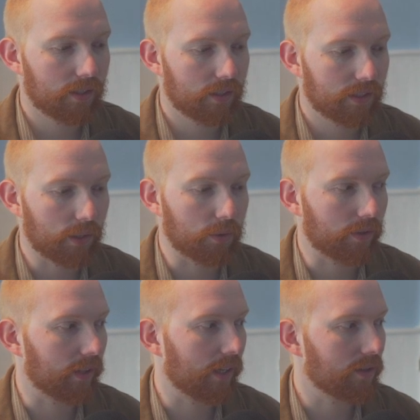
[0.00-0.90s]
Tilde
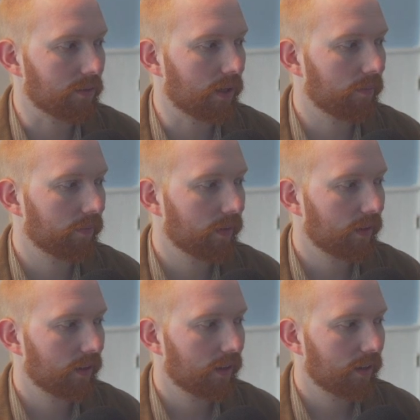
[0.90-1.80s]
in there as well.
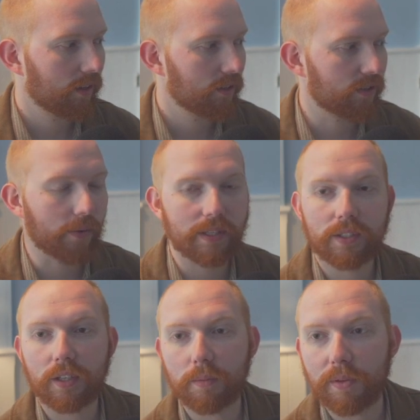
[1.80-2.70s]
So it's
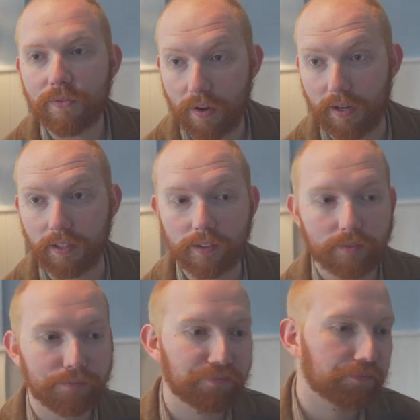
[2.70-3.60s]
going to be fine.
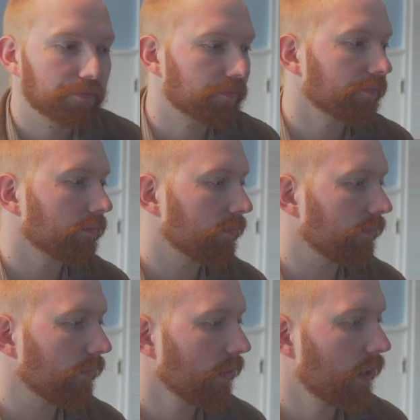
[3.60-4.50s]

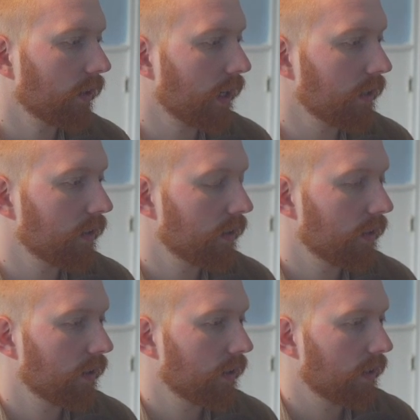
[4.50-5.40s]
Okay.
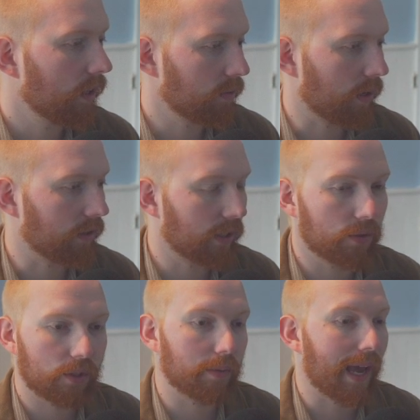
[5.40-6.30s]
As well, and Tilde
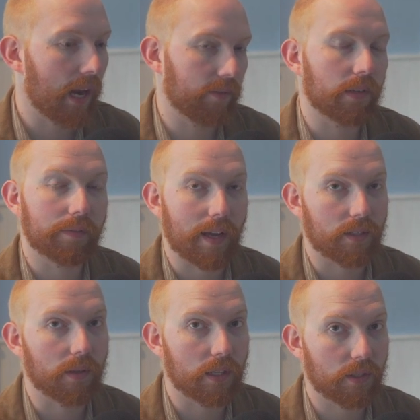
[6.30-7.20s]
is going to be a hell of a lot
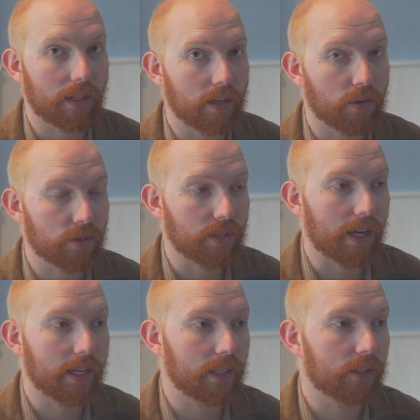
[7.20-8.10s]
faster. And not just
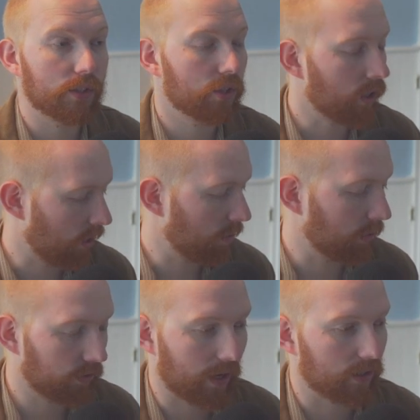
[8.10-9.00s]
that, it is so
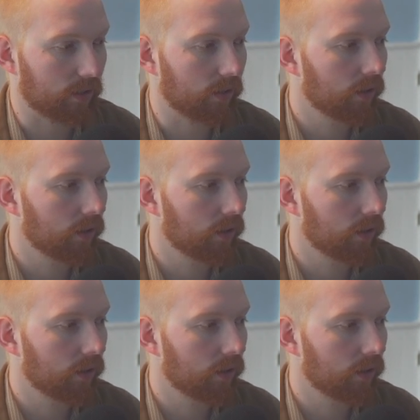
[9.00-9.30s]
much faster.